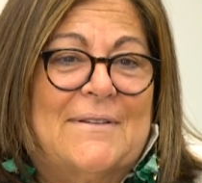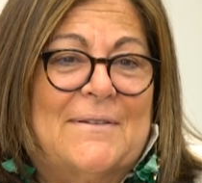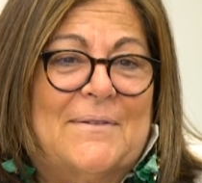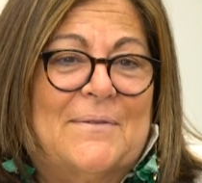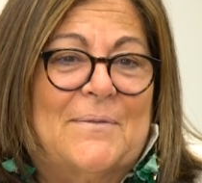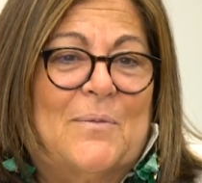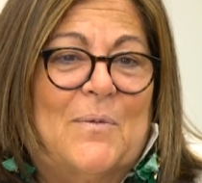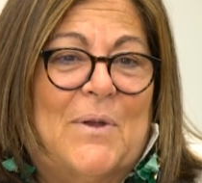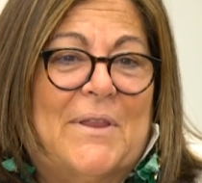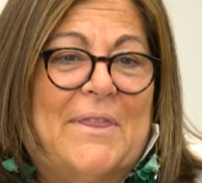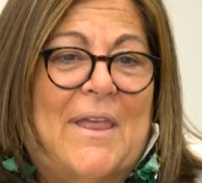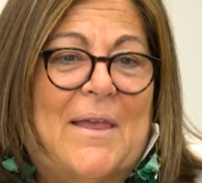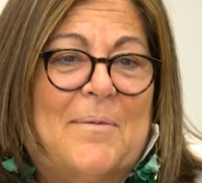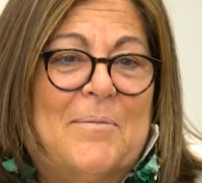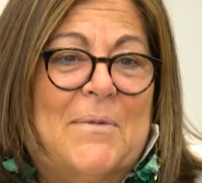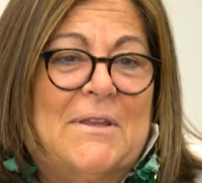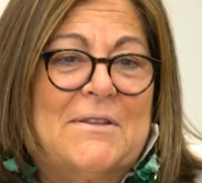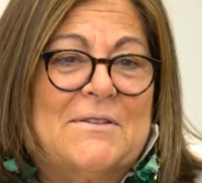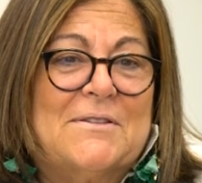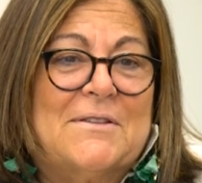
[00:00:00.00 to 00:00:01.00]
what that
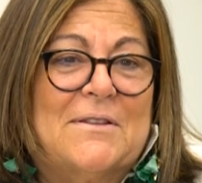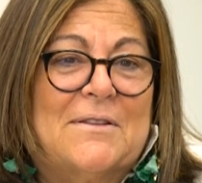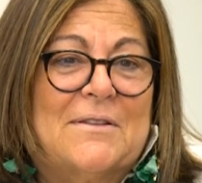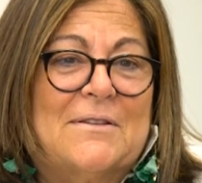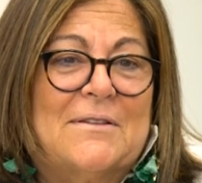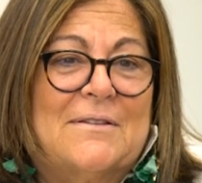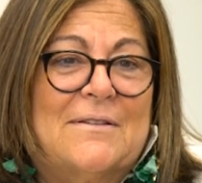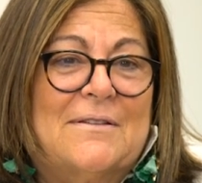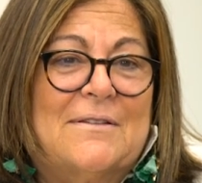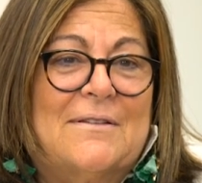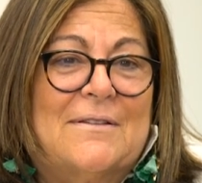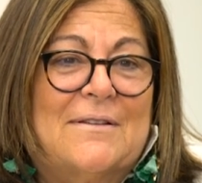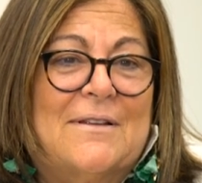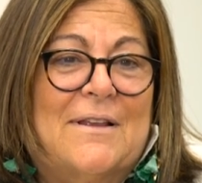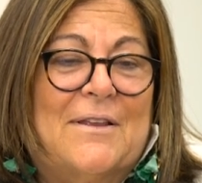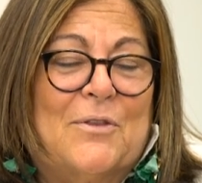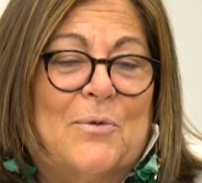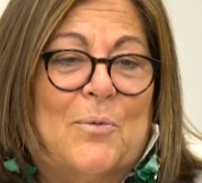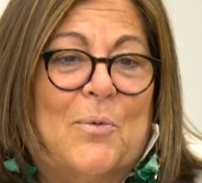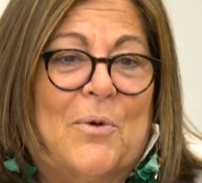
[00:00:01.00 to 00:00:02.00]
means in
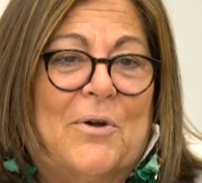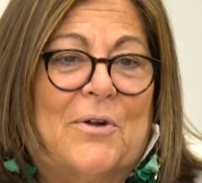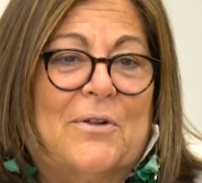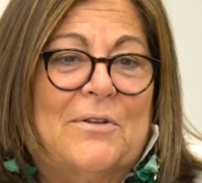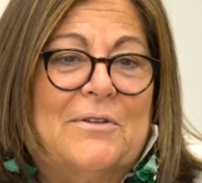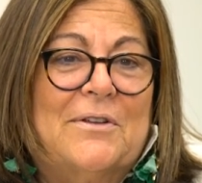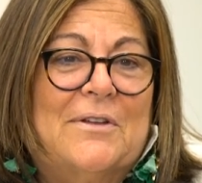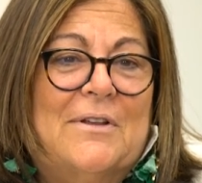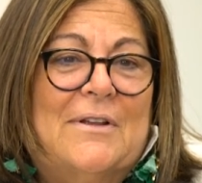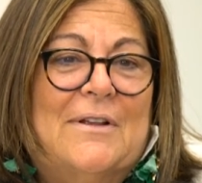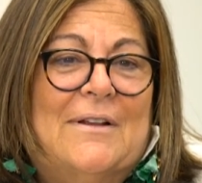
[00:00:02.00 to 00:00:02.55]
the world.